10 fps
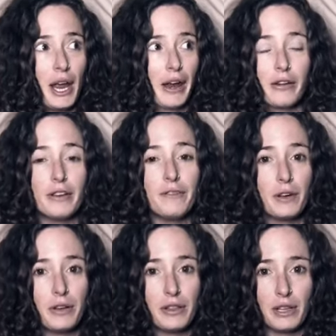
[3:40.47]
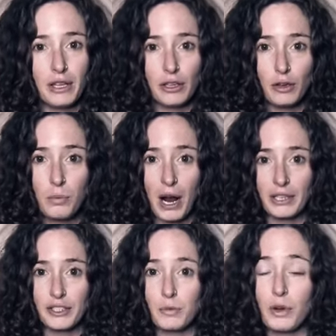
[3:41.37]
airy fairy thing that you
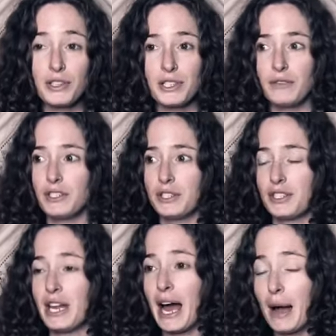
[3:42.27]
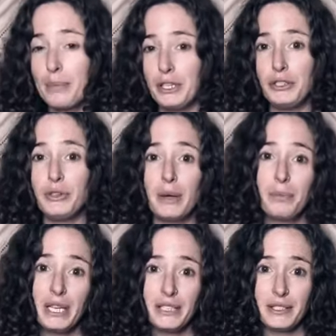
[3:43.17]
practice once and if it doesn't happen you get
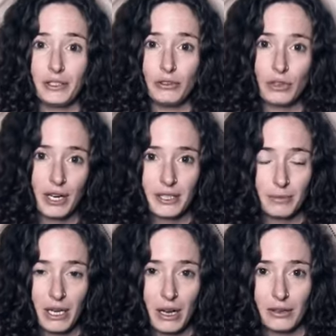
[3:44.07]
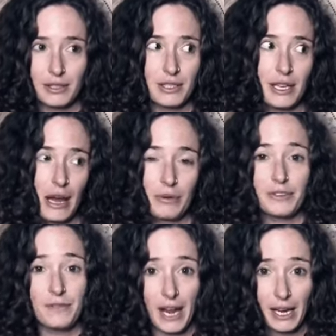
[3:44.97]
pissed and you try something else and say that
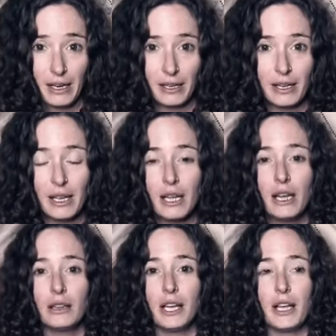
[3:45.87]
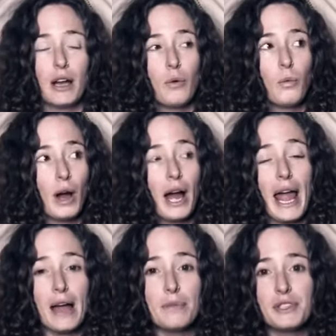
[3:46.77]
was fake like what
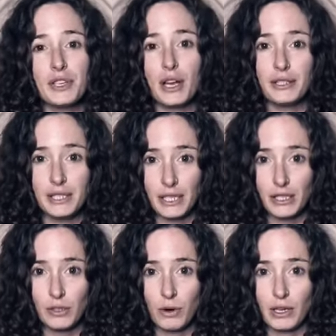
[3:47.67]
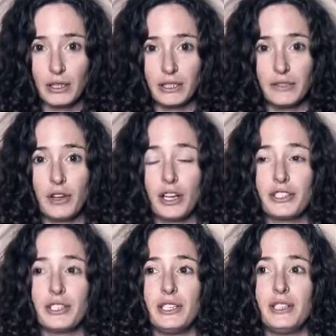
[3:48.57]
Amazon did to our collective
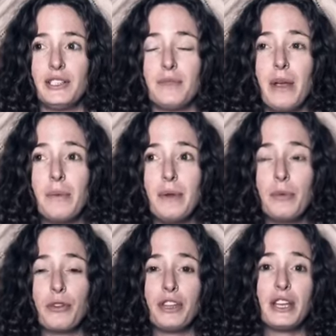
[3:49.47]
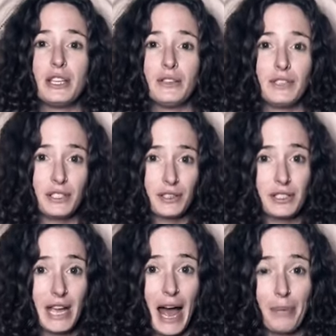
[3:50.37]
consciousness is make people think that if it
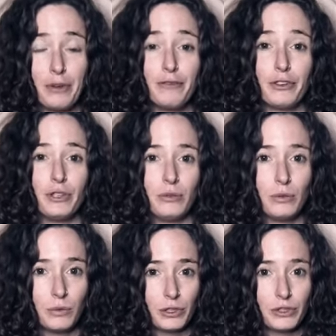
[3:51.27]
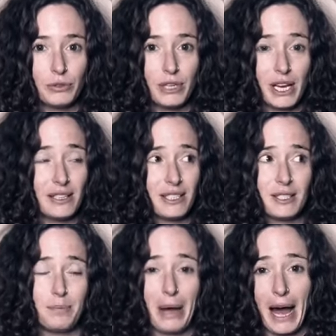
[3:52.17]
doesn't happen for you in one or two days,
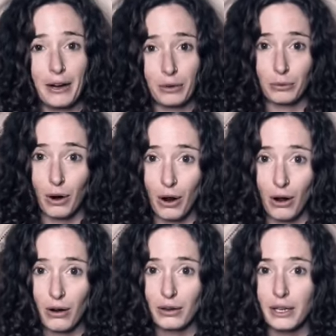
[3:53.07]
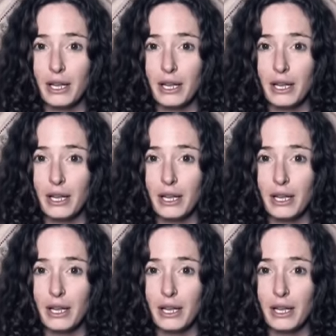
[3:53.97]
it's bad or wrong.